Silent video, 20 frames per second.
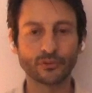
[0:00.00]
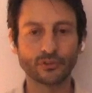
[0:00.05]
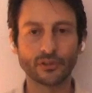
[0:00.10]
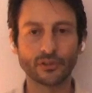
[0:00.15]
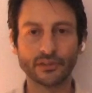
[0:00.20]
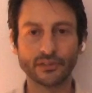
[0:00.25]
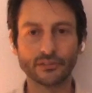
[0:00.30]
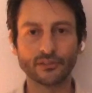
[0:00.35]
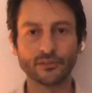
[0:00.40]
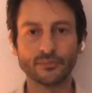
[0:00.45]

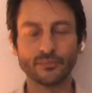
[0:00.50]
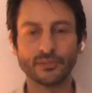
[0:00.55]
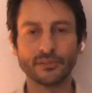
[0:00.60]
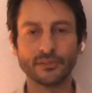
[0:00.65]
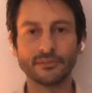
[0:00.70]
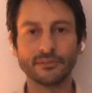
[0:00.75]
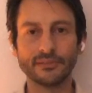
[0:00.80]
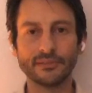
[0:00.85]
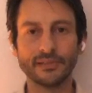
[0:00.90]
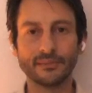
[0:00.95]
going to
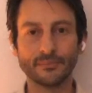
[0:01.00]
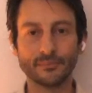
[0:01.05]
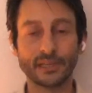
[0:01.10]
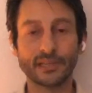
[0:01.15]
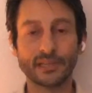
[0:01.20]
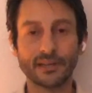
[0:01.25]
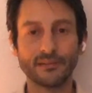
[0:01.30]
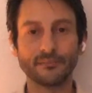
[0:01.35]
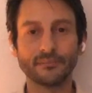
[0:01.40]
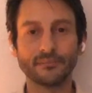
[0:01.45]

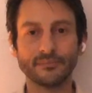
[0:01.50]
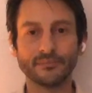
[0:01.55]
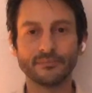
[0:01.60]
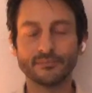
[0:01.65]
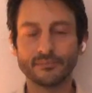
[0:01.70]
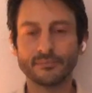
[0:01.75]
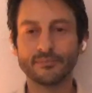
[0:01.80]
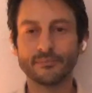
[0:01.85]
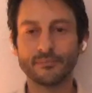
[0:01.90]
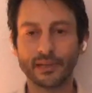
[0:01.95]
become
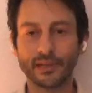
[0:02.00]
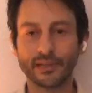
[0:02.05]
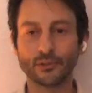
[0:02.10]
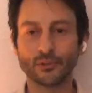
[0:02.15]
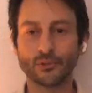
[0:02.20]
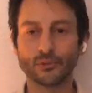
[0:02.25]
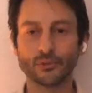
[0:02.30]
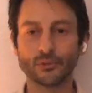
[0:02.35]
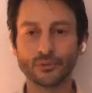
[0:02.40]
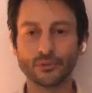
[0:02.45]
my
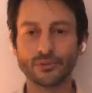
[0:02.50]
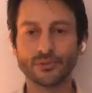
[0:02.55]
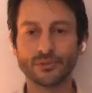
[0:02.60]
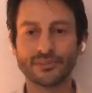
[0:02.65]
guru.